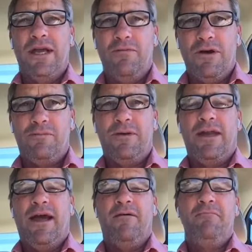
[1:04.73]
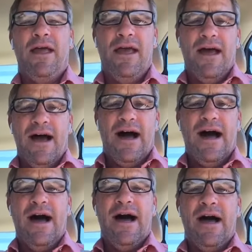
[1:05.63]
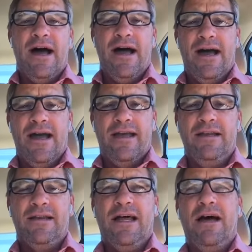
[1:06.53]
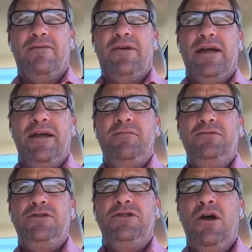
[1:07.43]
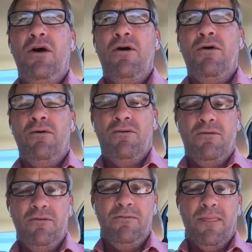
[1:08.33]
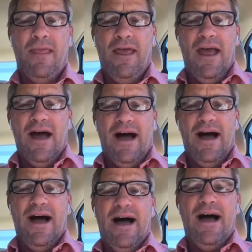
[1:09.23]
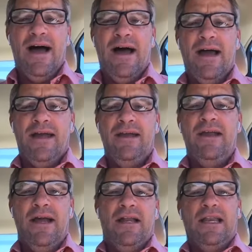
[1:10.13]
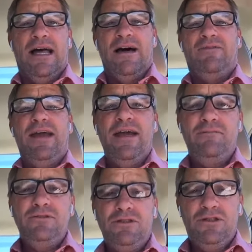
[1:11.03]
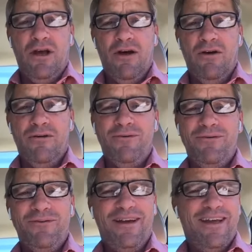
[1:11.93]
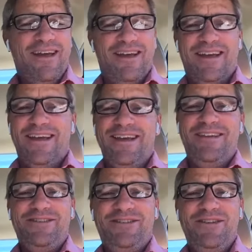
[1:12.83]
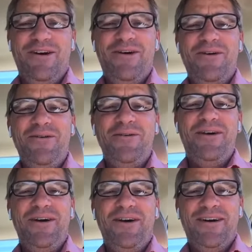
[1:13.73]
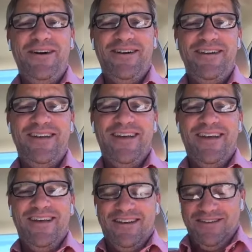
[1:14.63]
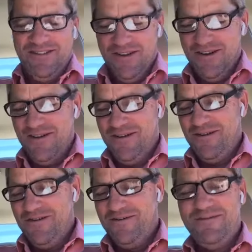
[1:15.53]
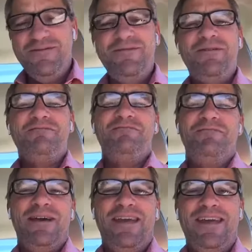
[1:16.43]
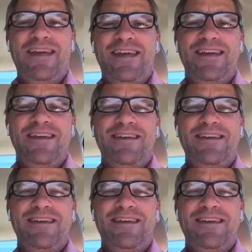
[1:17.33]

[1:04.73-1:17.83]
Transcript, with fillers: it with me now. I love him so. I love him so. He's so good to me.